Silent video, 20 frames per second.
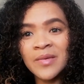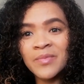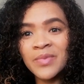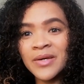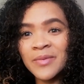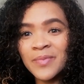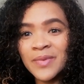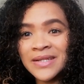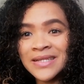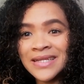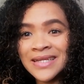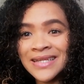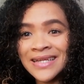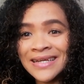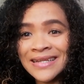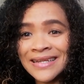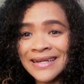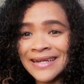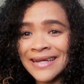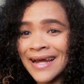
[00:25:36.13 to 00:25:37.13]
people
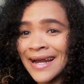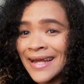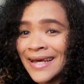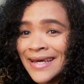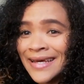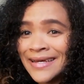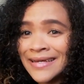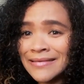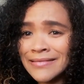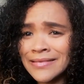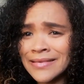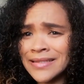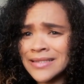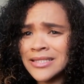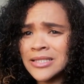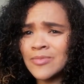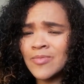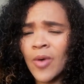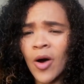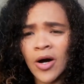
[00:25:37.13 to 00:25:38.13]
didn't really
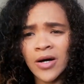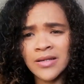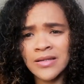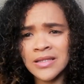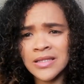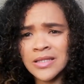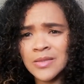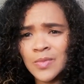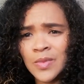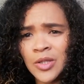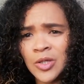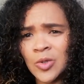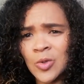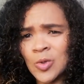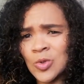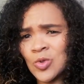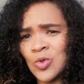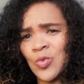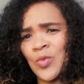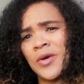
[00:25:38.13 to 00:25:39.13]
respond,
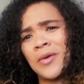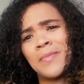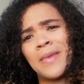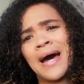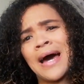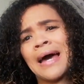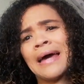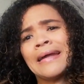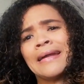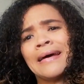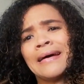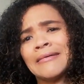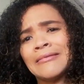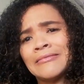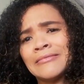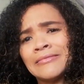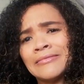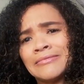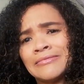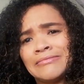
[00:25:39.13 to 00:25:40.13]
because who am I now?
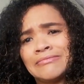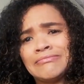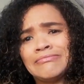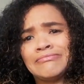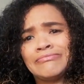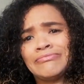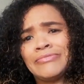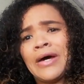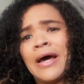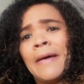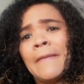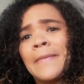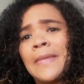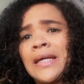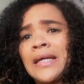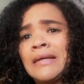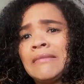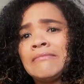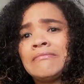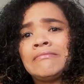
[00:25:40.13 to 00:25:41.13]
I
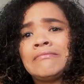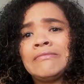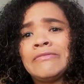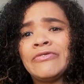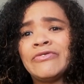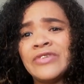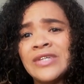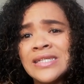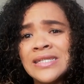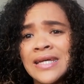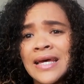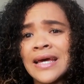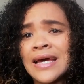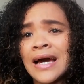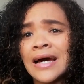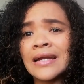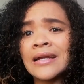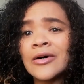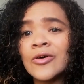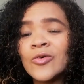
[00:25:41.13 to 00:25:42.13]
mean, this I
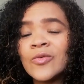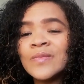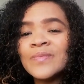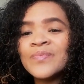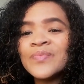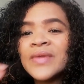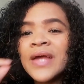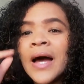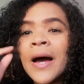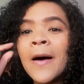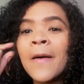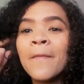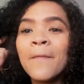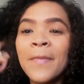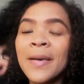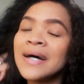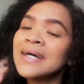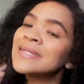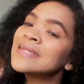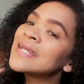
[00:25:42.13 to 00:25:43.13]
know.
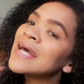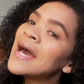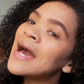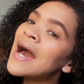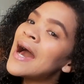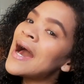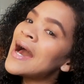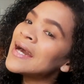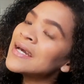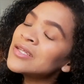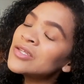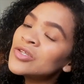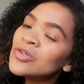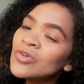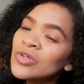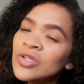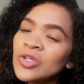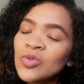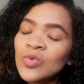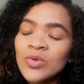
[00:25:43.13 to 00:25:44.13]
But I
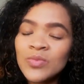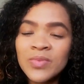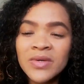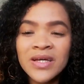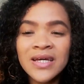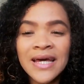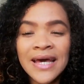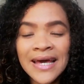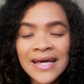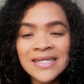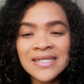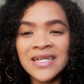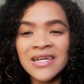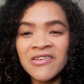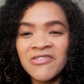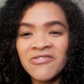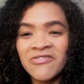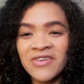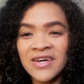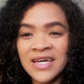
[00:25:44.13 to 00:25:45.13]
thought it would be
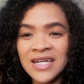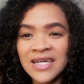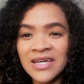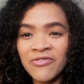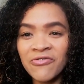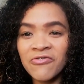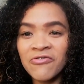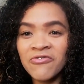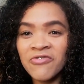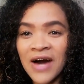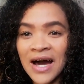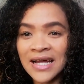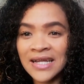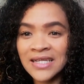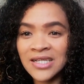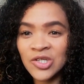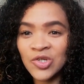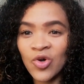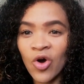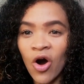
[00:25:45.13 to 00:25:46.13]
actually very
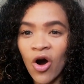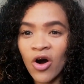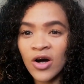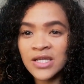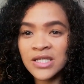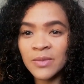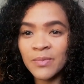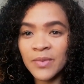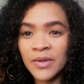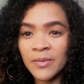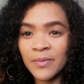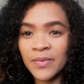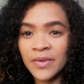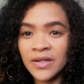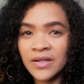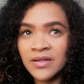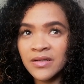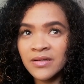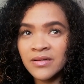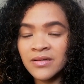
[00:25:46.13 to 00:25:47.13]
fun to ask
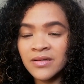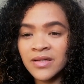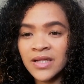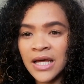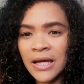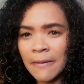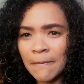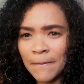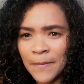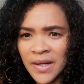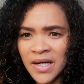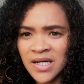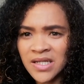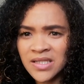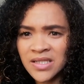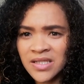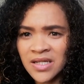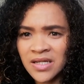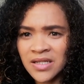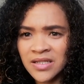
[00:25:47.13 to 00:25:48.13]
people in
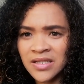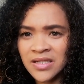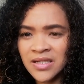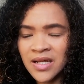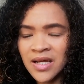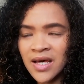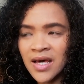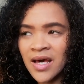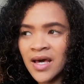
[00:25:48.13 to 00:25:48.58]
person,